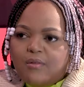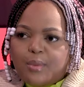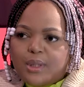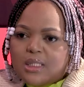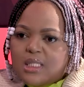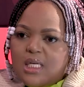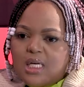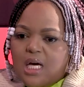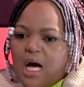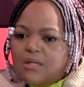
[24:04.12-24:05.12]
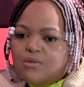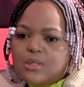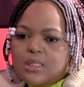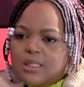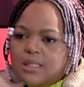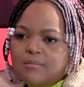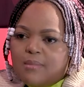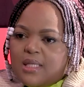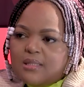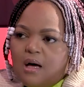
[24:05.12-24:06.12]
but I don't see
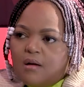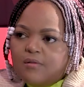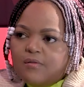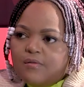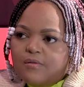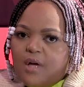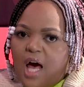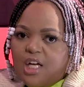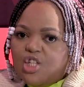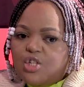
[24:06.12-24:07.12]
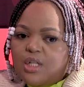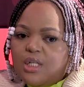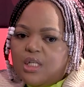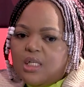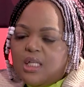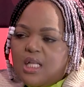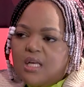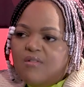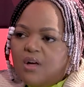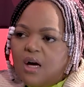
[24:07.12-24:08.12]
myself actually
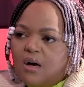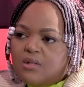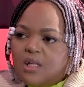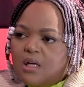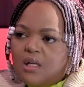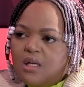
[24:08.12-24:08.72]
leaving Gauteng